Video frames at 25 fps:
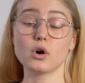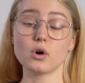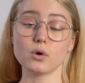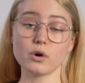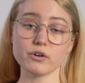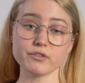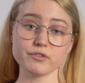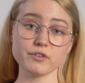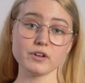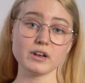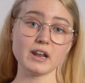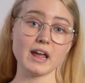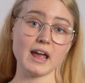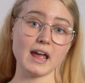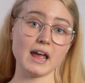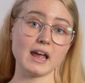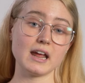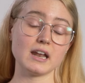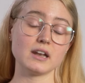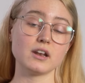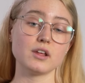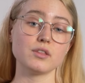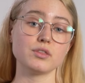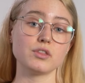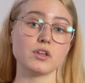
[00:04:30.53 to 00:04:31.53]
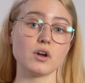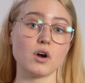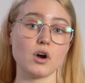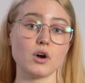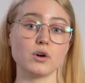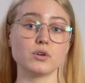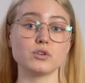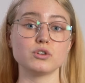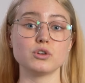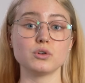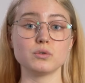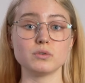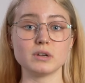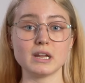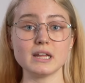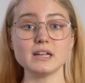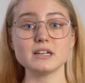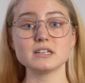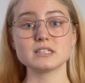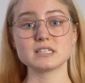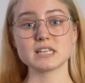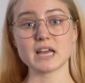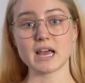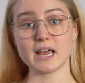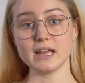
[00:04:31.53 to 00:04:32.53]
often had their own
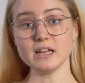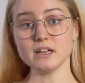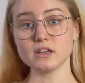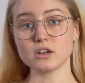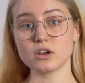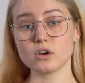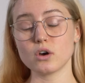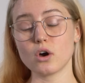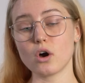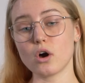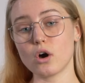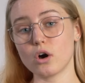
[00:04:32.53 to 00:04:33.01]
unique take